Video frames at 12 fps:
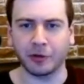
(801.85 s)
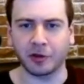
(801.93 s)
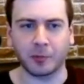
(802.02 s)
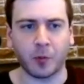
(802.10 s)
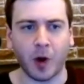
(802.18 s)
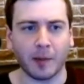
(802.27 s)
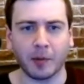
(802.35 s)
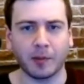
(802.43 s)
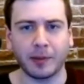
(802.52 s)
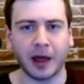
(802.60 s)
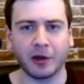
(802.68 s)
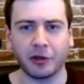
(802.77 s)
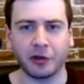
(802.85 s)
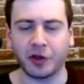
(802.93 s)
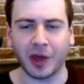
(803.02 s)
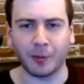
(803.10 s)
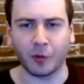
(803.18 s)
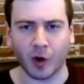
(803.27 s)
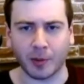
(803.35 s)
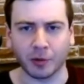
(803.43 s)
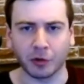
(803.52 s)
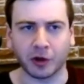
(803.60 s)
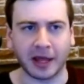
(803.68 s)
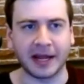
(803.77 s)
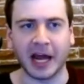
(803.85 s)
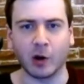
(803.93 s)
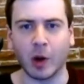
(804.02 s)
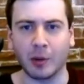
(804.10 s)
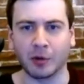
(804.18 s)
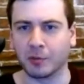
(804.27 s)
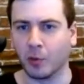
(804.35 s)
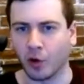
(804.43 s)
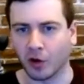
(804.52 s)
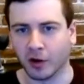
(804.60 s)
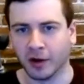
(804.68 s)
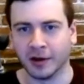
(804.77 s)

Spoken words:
it's probably because the same criminals can get away with more.